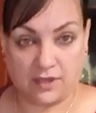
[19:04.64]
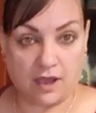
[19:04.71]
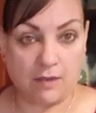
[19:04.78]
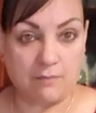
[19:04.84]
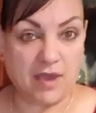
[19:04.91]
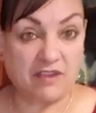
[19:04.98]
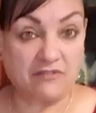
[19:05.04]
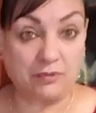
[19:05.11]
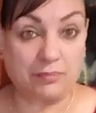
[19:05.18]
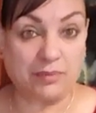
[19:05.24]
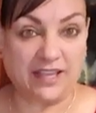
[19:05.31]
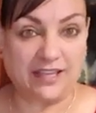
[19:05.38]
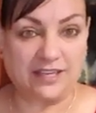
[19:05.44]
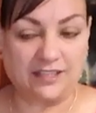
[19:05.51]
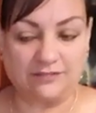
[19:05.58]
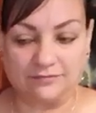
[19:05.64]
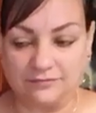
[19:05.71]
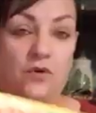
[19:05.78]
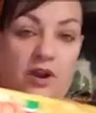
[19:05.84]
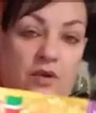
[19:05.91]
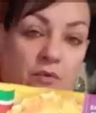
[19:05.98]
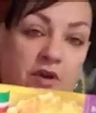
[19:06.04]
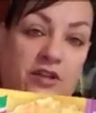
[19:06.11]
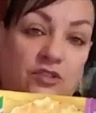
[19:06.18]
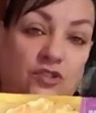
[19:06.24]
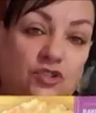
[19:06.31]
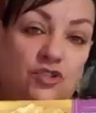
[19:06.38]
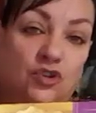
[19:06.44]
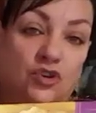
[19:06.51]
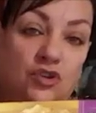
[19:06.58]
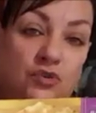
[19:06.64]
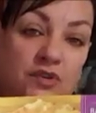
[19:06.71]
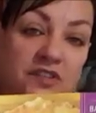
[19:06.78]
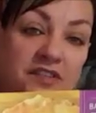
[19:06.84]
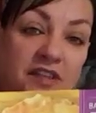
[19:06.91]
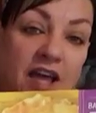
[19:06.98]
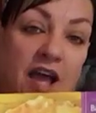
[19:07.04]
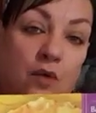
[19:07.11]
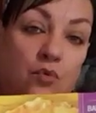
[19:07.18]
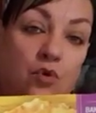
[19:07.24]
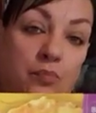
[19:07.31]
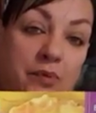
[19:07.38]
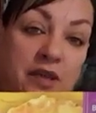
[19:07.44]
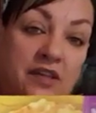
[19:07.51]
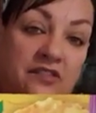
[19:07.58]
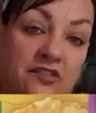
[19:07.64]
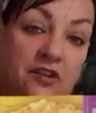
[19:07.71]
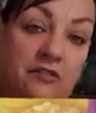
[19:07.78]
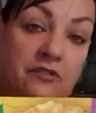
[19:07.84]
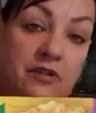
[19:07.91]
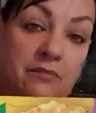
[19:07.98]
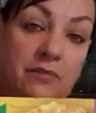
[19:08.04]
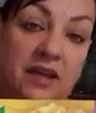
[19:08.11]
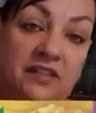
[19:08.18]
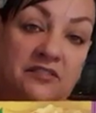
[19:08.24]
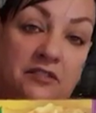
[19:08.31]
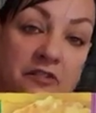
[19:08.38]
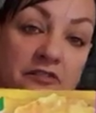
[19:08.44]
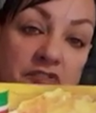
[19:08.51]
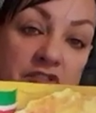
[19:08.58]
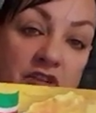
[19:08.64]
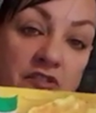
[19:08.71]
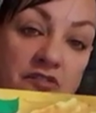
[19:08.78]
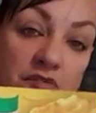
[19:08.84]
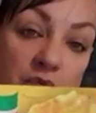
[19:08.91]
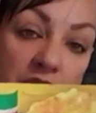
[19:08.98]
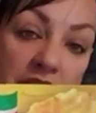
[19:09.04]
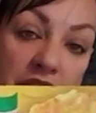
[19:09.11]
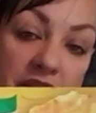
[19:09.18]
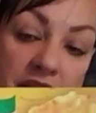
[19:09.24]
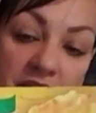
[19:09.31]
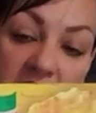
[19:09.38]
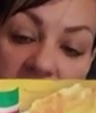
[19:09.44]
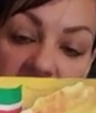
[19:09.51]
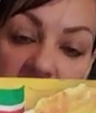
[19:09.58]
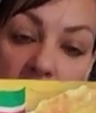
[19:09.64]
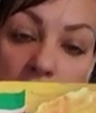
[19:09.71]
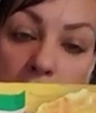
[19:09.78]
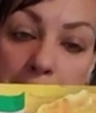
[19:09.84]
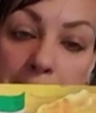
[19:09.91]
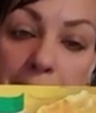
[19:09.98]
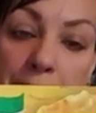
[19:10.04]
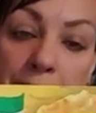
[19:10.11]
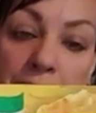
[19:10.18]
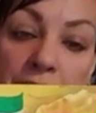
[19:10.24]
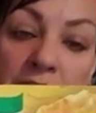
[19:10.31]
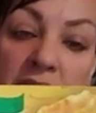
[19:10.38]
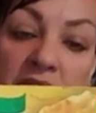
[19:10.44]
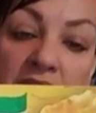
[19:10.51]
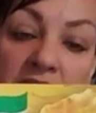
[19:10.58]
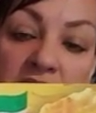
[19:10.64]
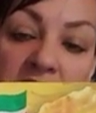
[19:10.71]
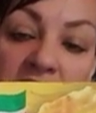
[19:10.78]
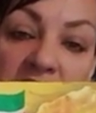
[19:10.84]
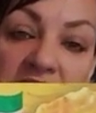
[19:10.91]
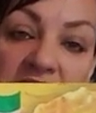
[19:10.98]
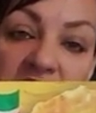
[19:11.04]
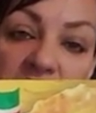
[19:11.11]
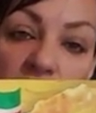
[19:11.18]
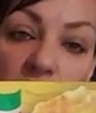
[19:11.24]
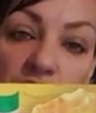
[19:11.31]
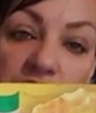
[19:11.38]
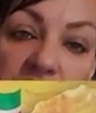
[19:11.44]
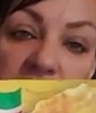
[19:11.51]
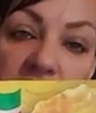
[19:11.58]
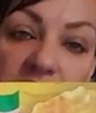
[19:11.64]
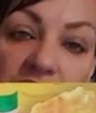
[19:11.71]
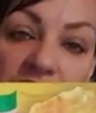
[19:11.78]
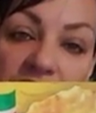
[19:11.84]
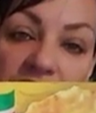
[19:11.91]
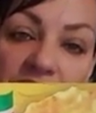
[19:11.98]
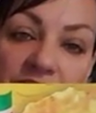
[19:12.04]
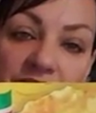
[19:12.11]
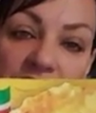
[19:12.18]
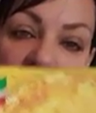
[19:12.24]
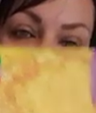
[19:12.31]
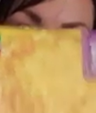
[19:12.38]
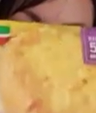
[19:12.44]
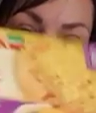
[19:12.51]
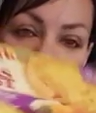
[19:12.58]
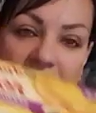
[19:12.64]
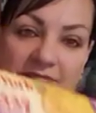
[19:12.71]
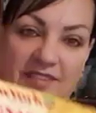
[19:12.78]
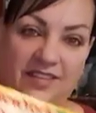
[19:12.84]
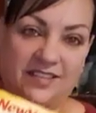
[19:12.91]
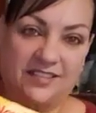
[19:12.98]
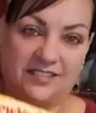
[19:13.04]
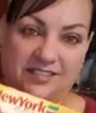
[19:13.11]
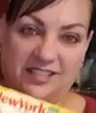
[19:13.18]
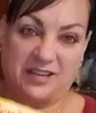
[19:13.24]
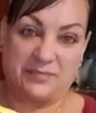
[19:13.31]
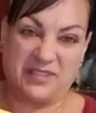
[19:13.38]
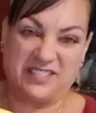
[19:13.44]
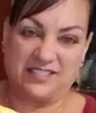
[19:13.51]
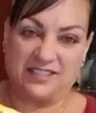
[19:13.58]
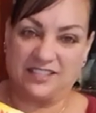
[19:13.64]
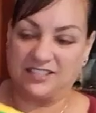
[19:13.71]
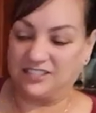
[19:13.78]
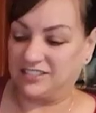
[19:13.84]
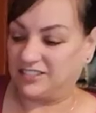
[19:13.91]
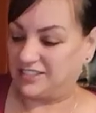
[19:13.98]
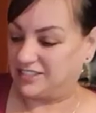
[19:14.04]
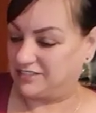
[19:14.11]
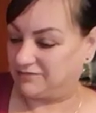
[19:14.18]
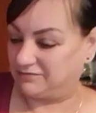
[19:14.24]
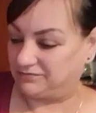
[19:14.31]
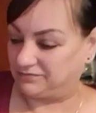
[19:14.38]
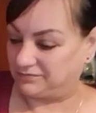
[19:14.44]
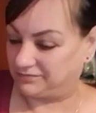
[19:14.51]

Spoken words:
come back for plating. What I wanted to show you is that I will be serving my stuffed shells with this Texas toast. It's gonna be delicious.